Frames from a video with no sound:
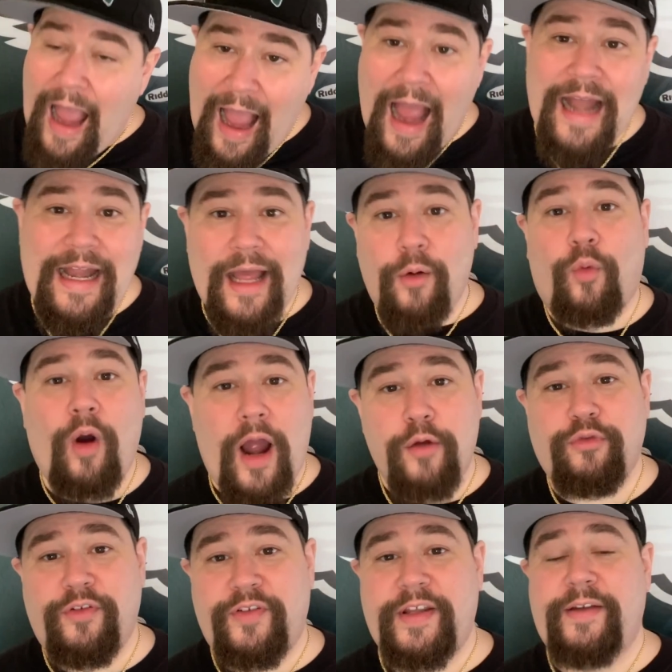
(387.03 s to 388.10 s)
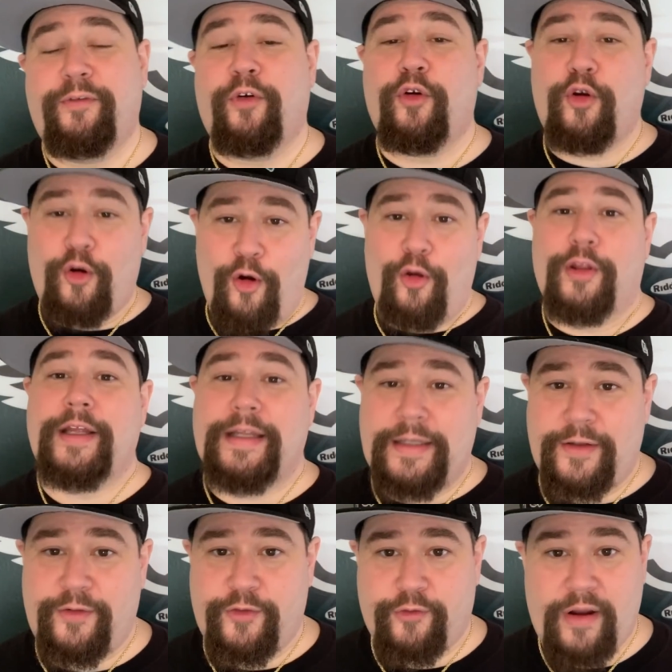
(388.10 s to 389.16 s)
and at wide receiver early
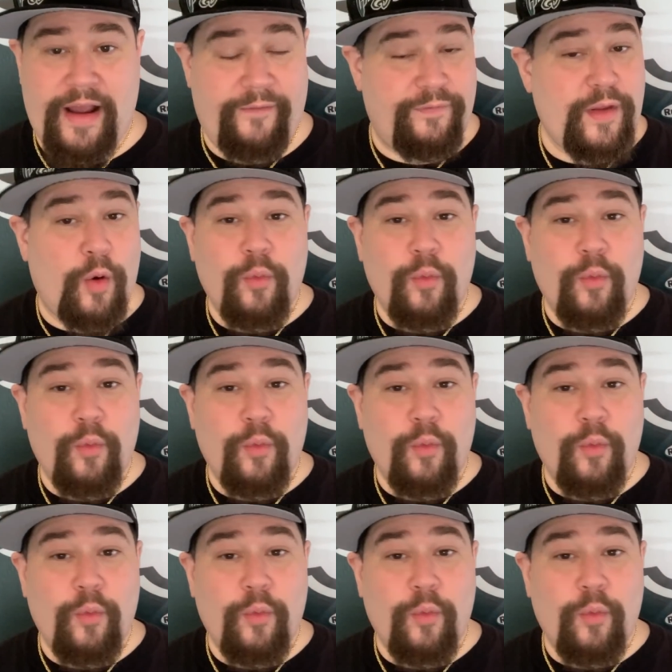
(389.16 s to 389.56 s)
in this draft.